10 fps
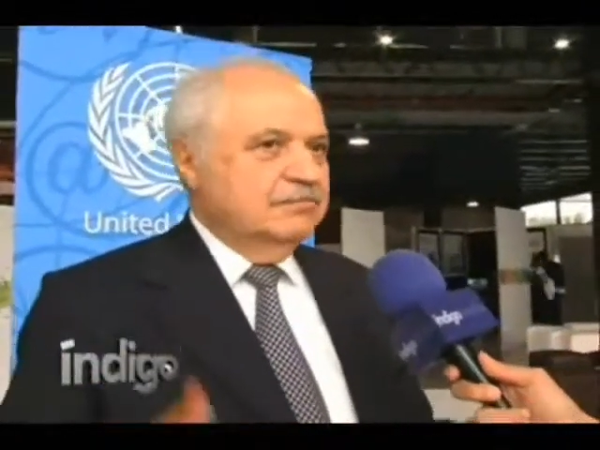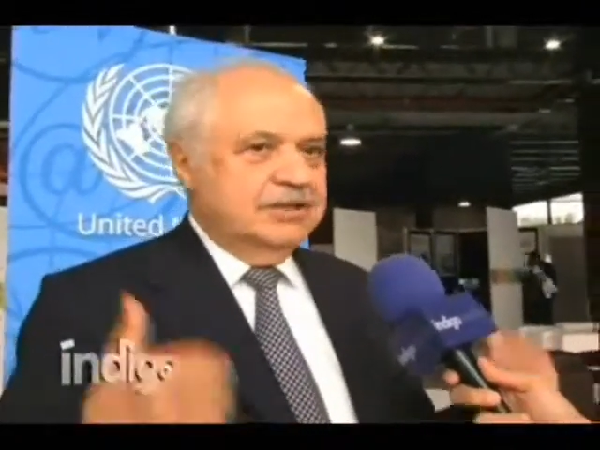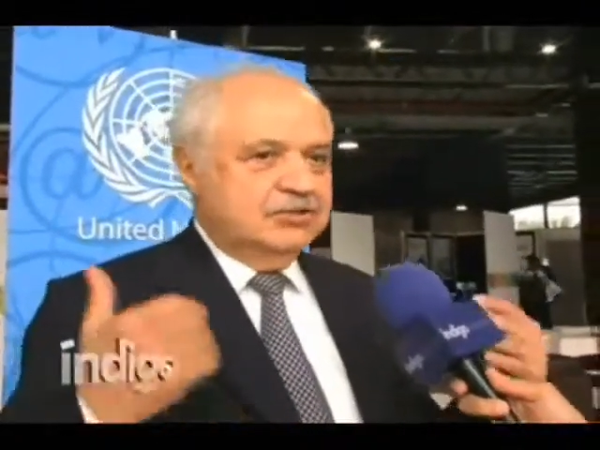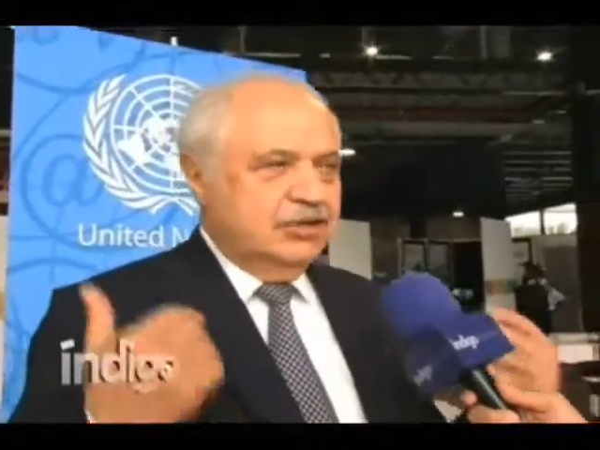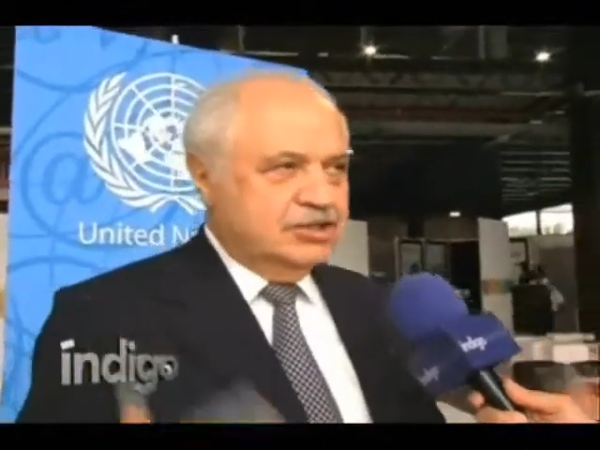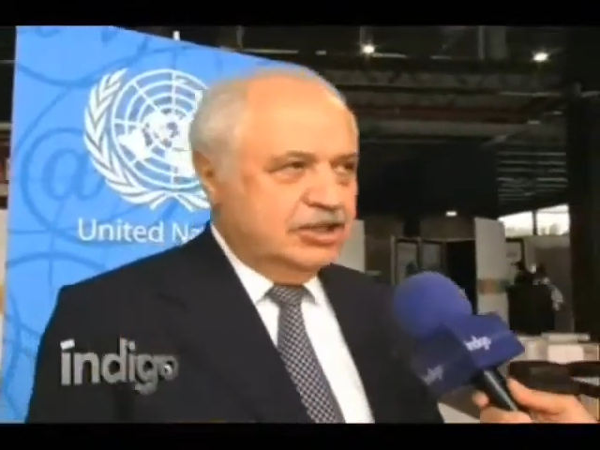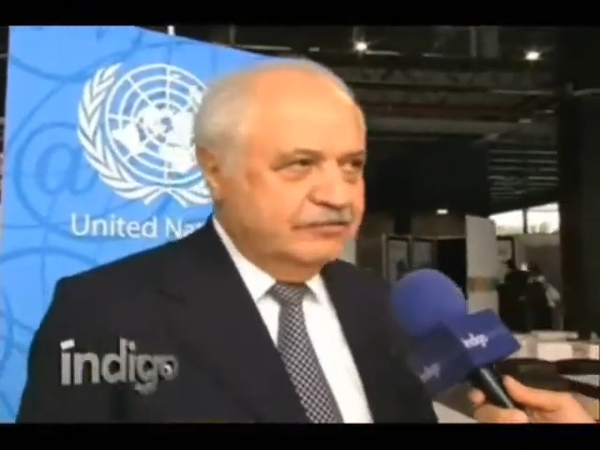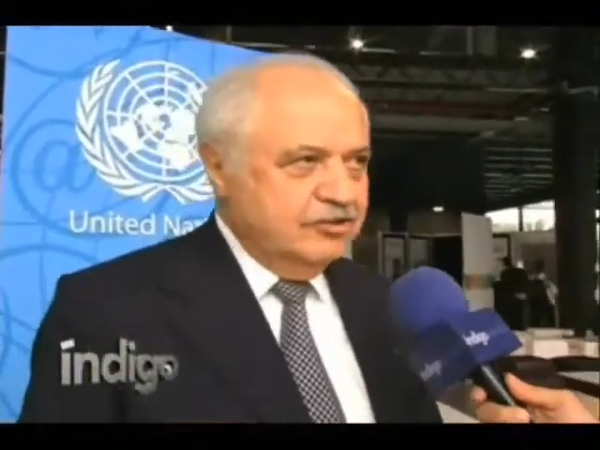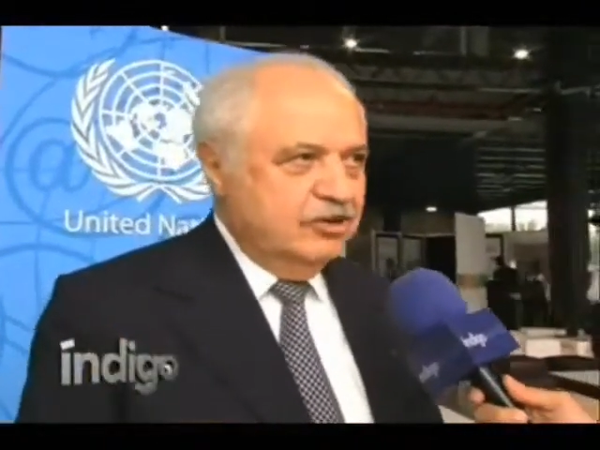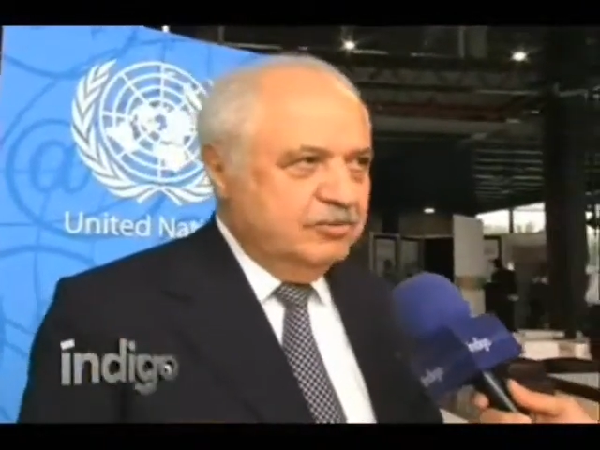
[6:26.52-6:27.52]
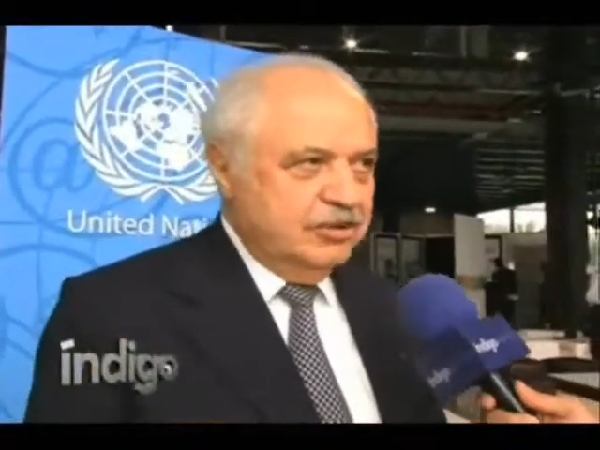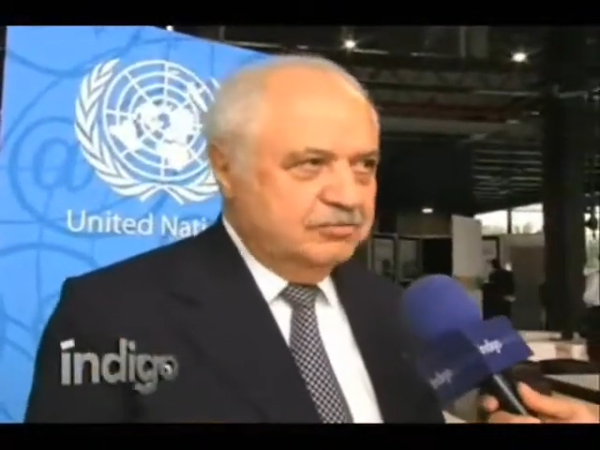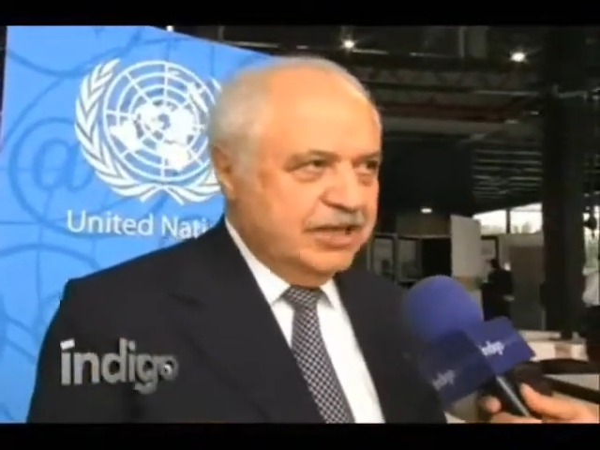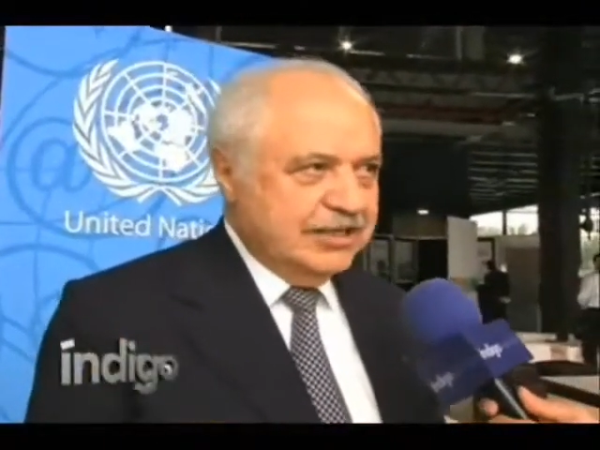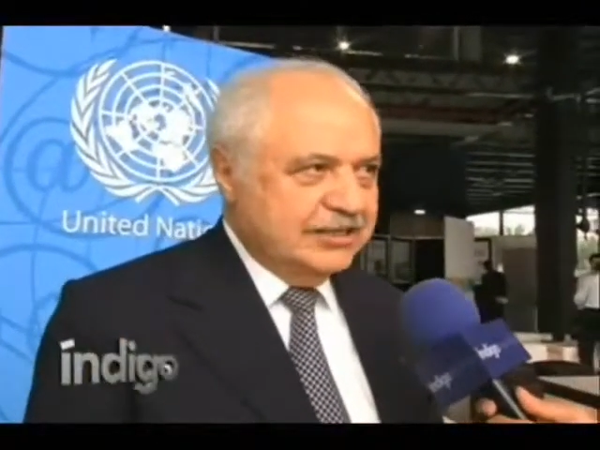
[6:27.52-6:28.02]
But to achieve noble
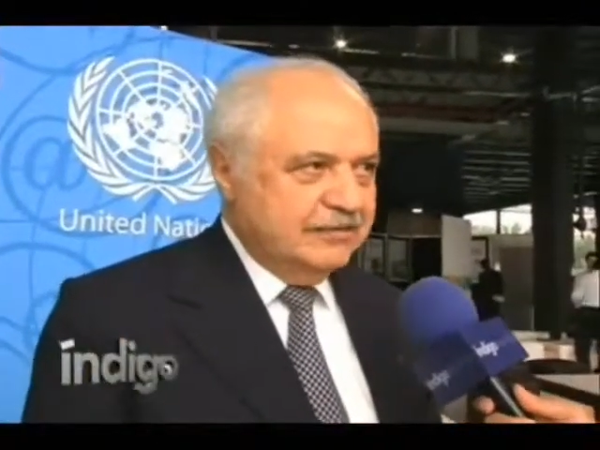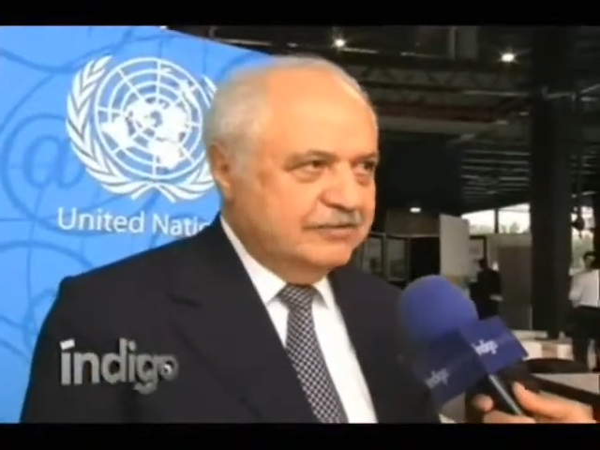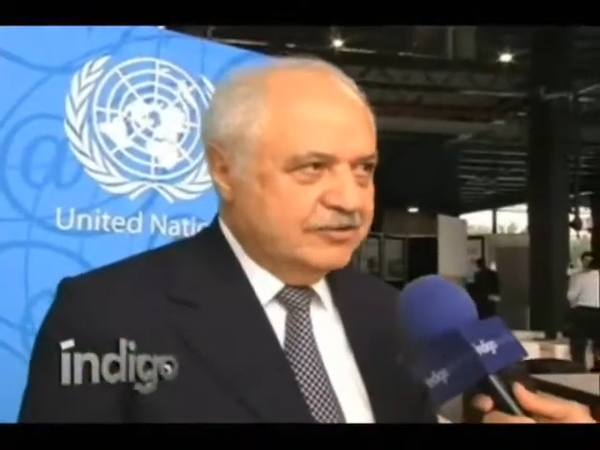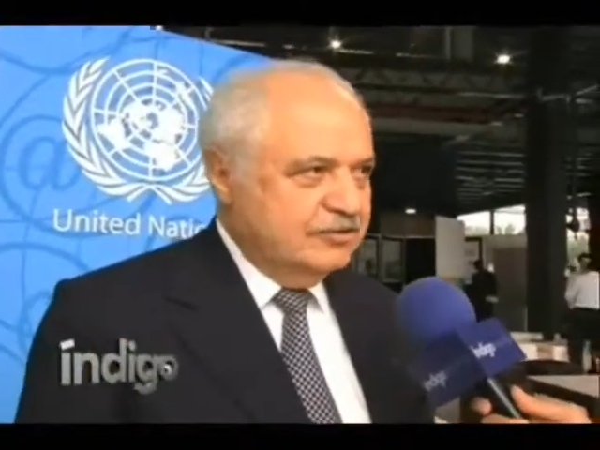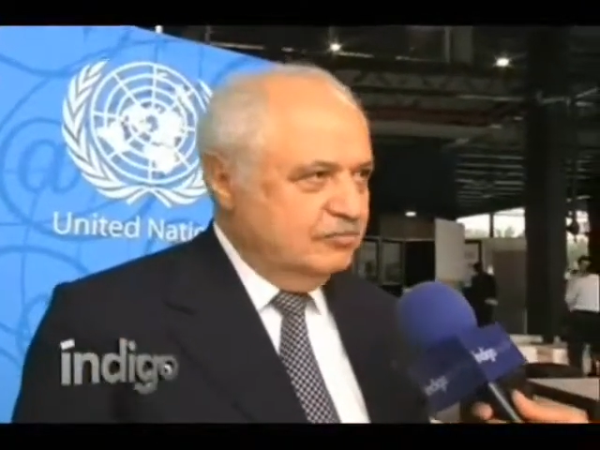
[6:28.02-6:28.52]
objectives,